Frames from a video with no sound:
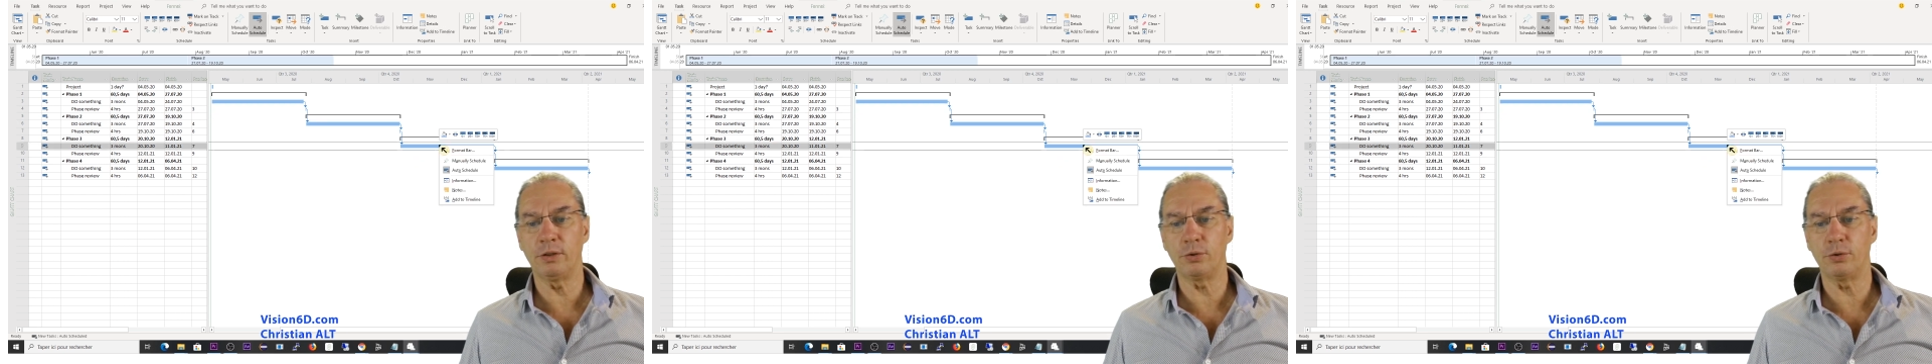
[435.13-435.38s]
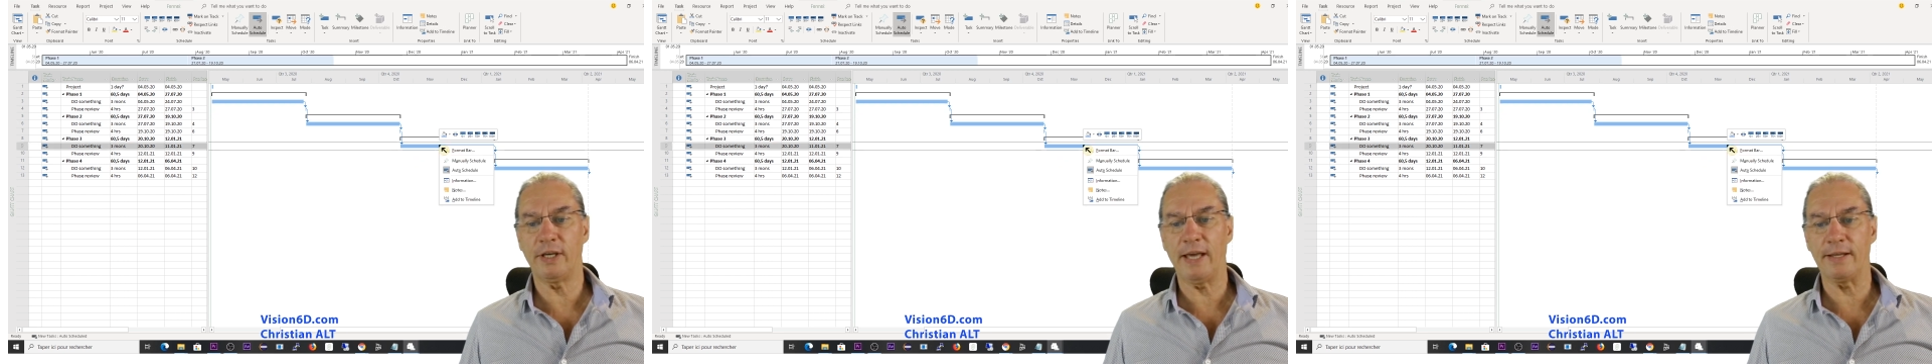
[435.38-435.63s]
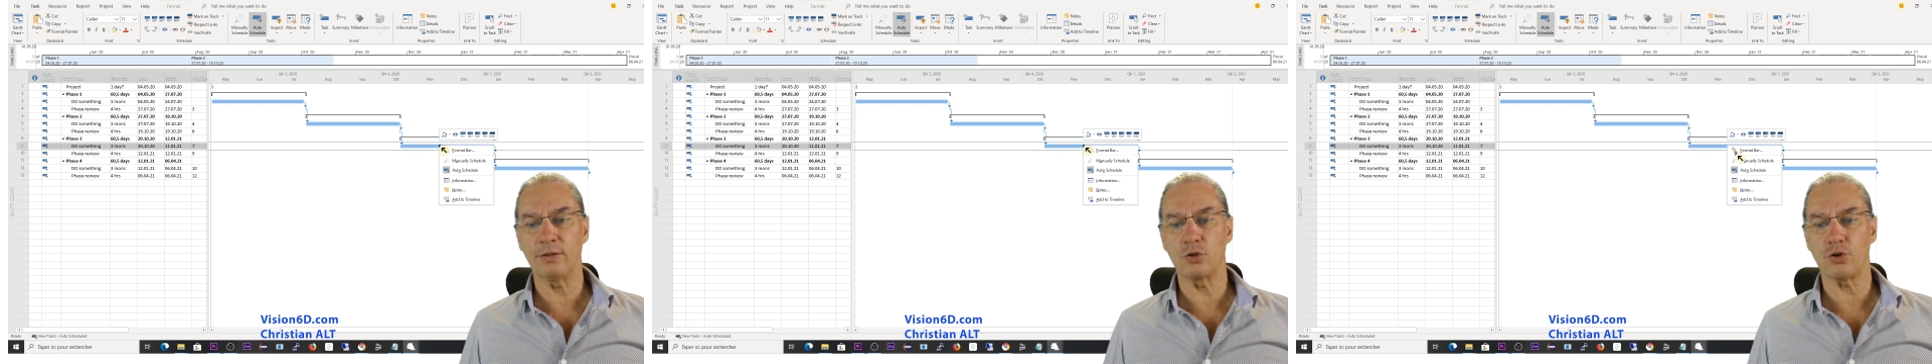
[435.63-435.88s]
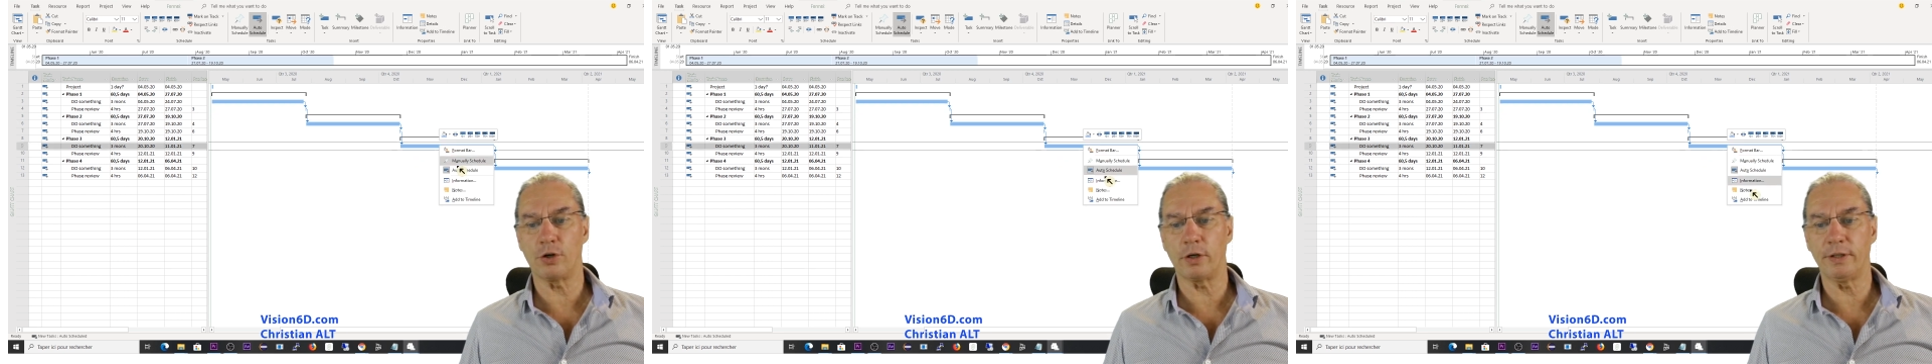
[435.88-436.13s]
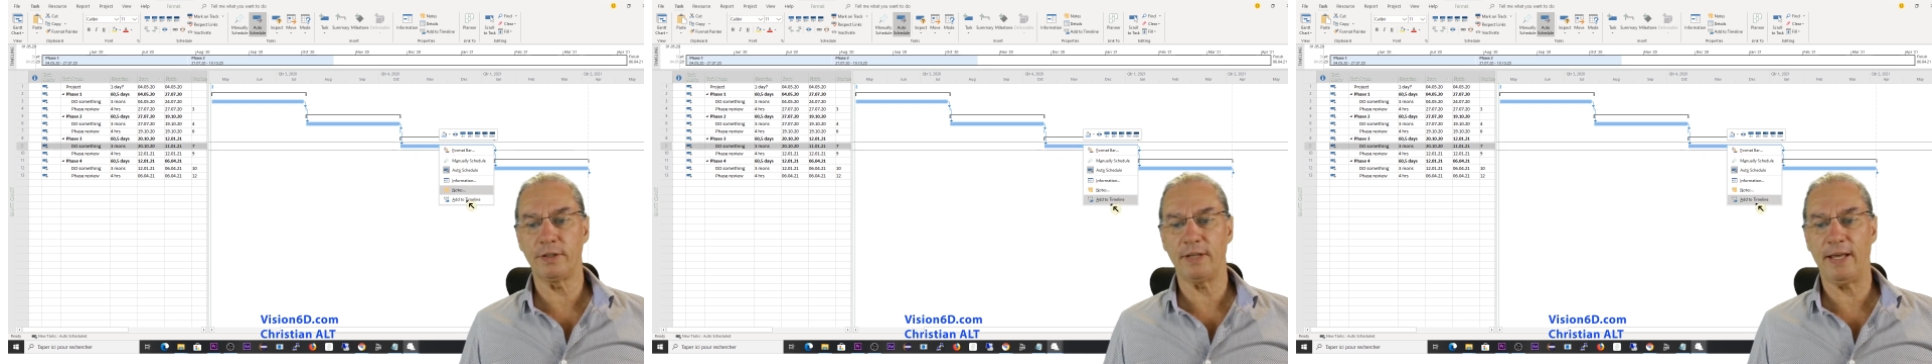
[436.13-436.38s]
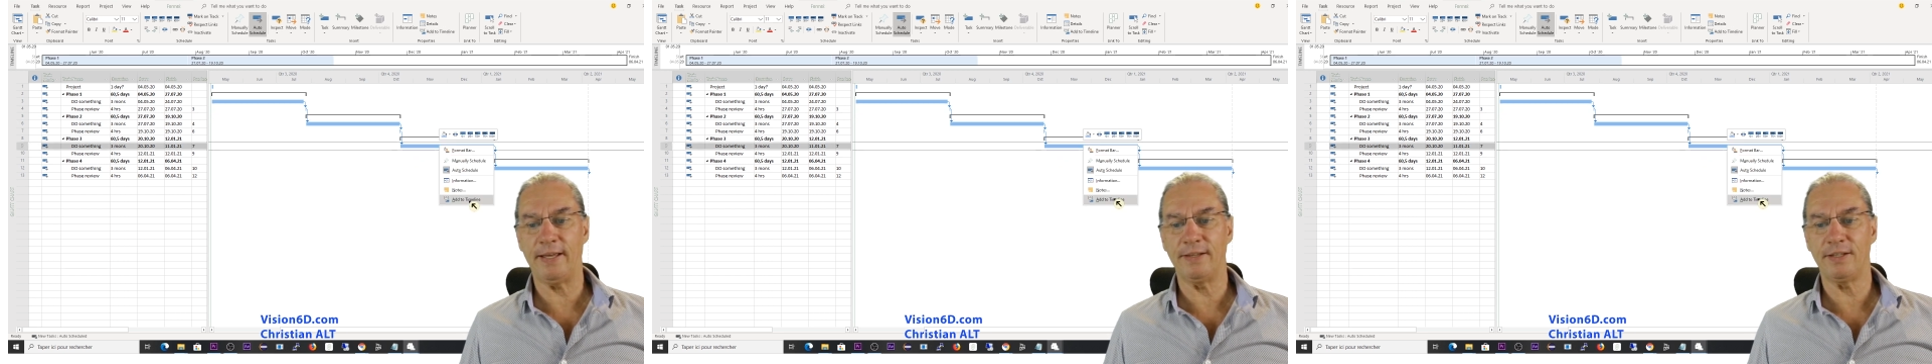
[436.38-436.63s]
into the Gantt chart
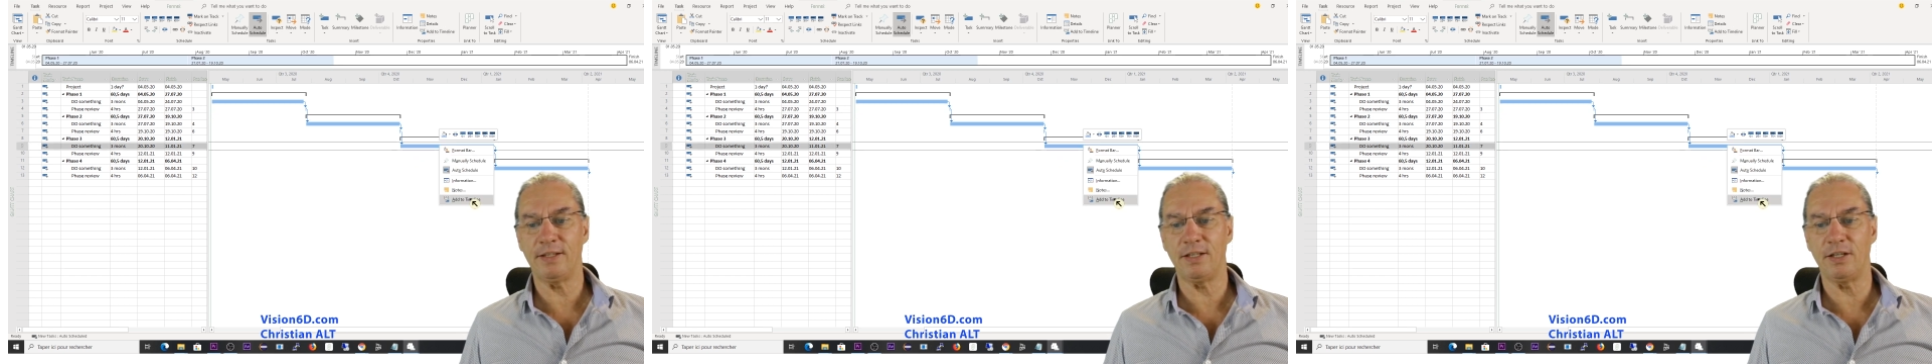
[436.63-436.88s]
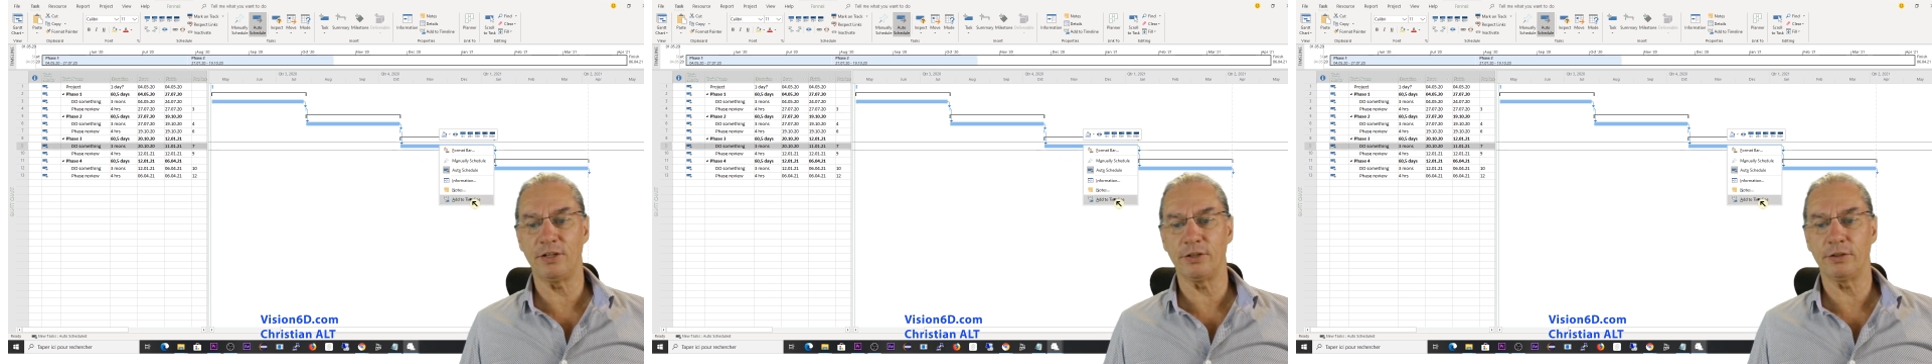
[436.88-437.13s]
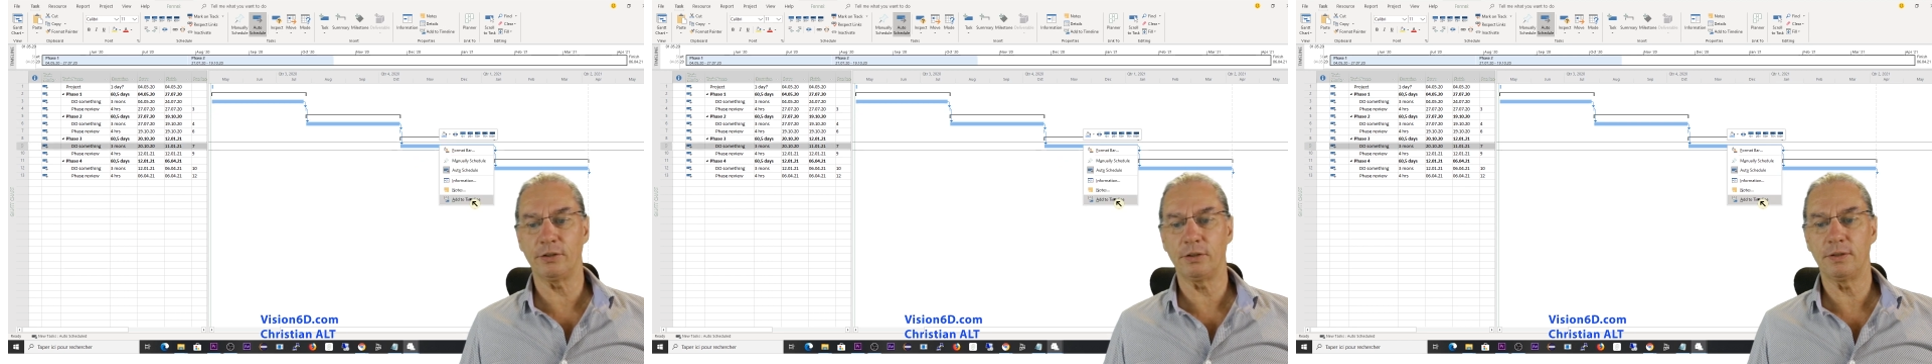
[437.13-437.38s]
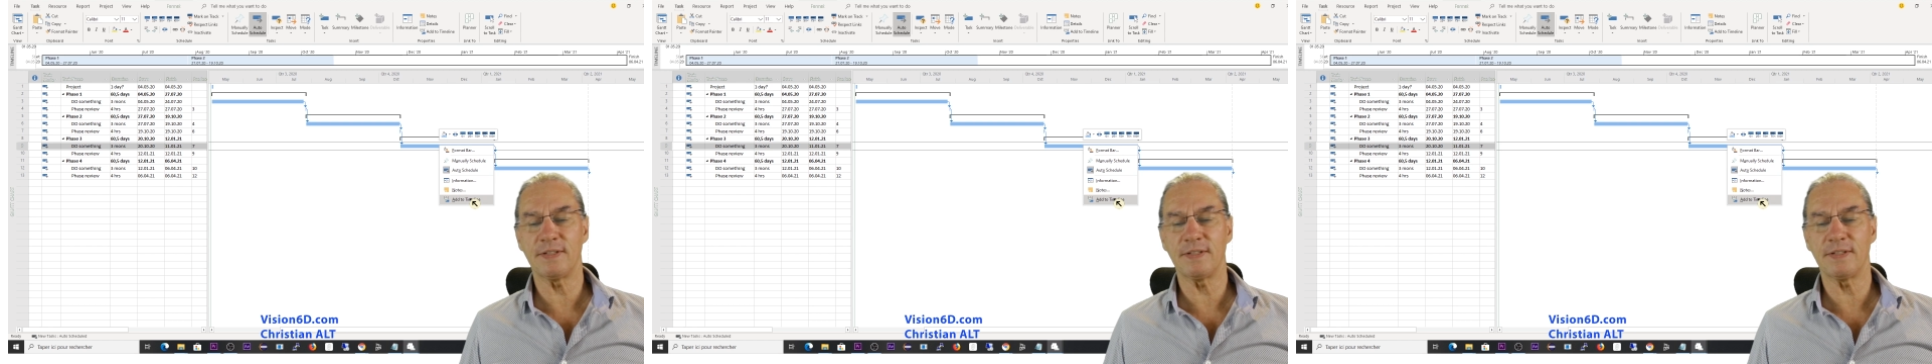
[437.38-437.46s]
and here